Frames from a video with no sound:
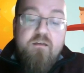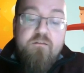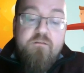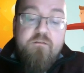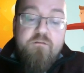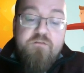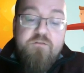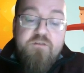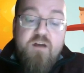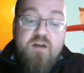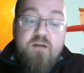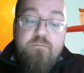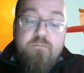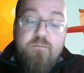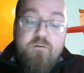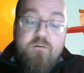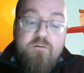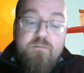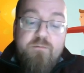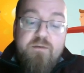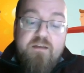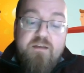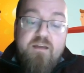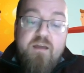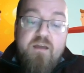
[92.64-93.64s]
So John
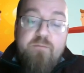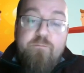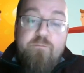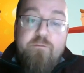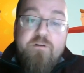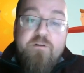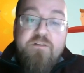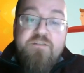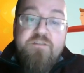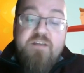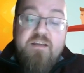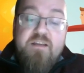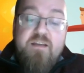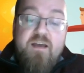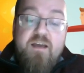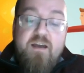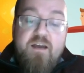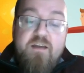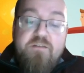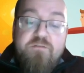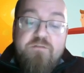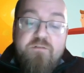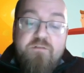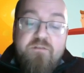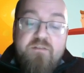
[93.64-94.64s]
Bowlby, a British
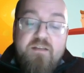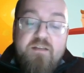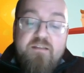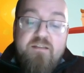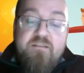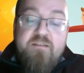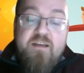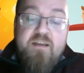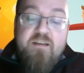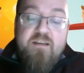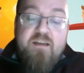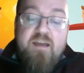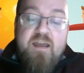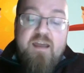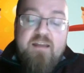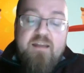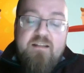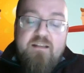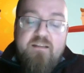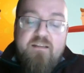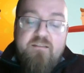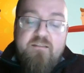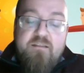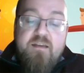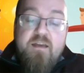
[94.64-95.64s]
psychiatrist and
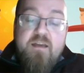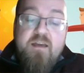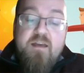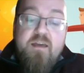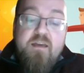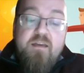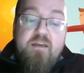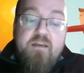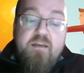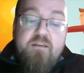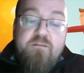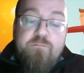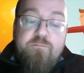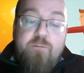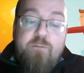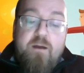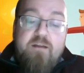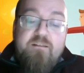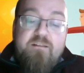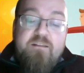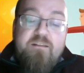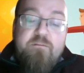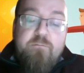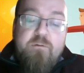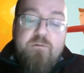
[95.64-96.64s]
psychoanalyst, is
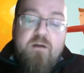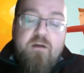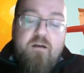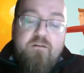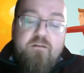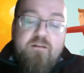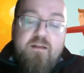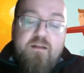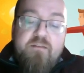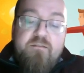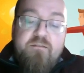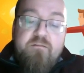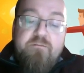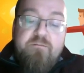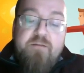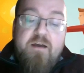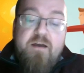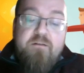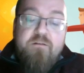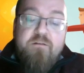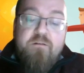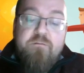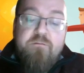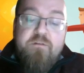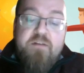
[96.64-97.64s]
widely regarded as the
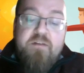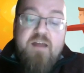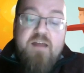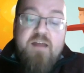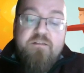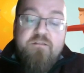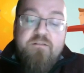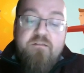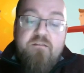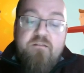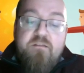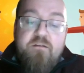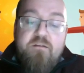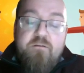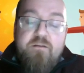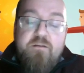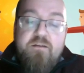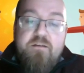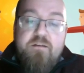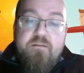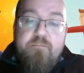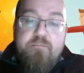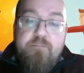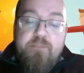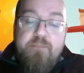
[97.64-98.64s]
founder of attachment
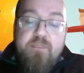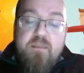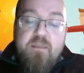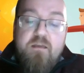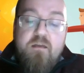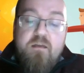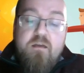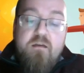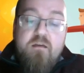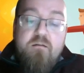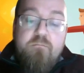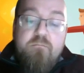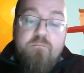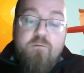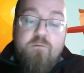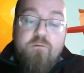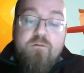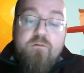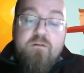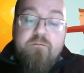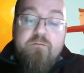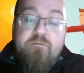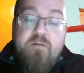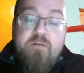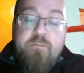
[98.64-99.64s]
theory.
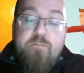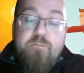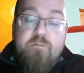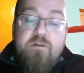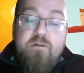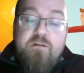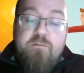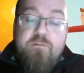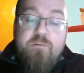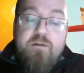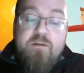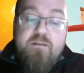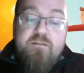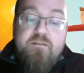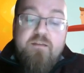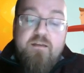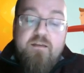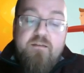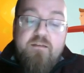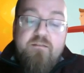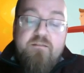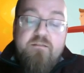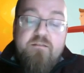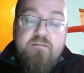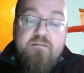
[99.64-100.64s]
Born on February
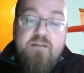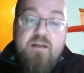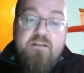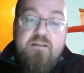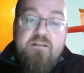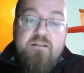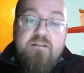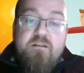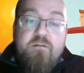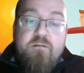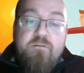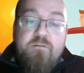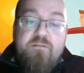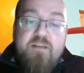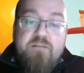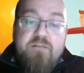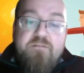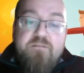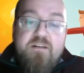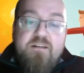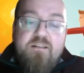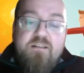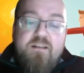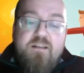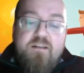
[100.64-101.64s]
26,
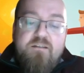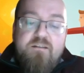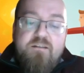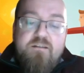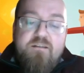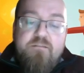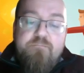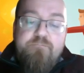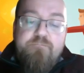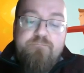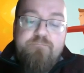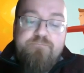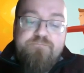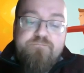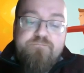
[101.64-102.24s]
1907 in London,